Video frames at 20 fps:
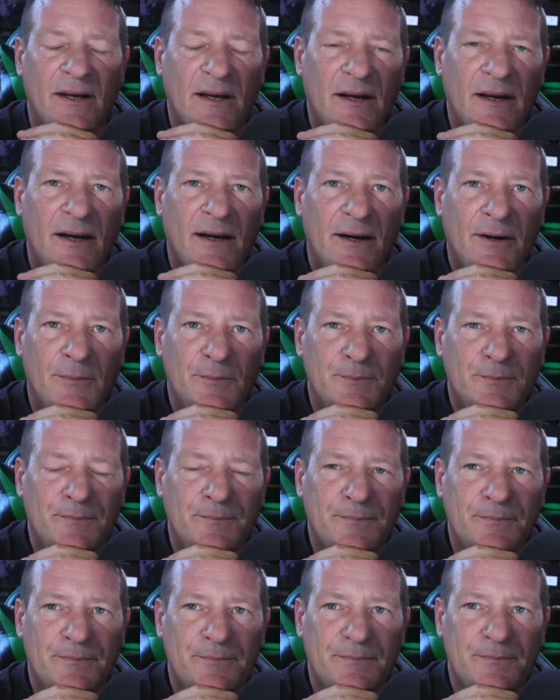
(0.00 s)
um,
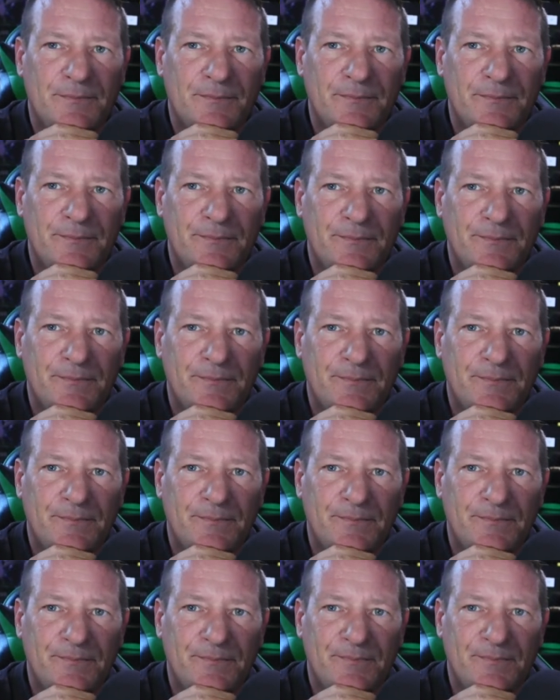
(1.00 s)

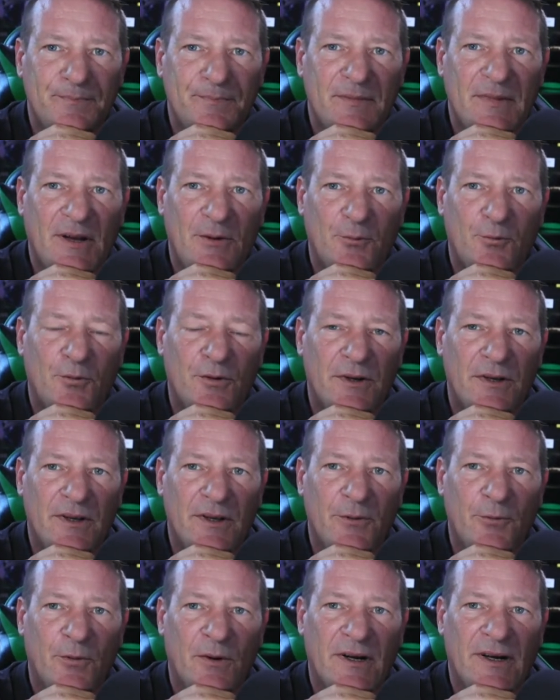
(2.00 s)
I
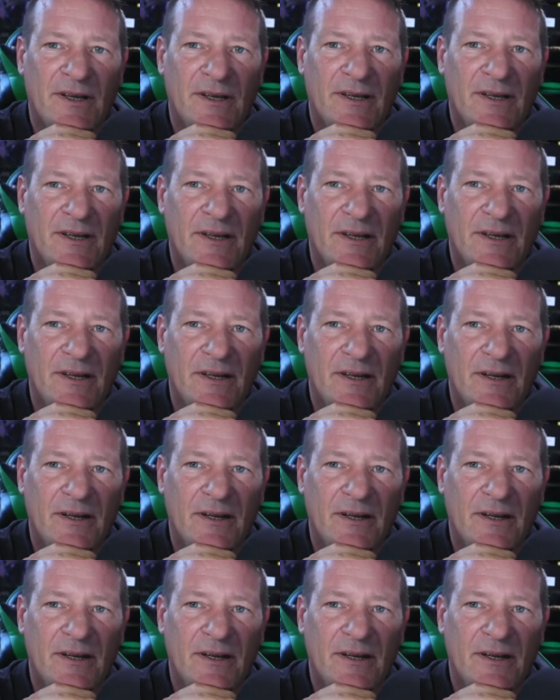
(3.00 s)
really want to get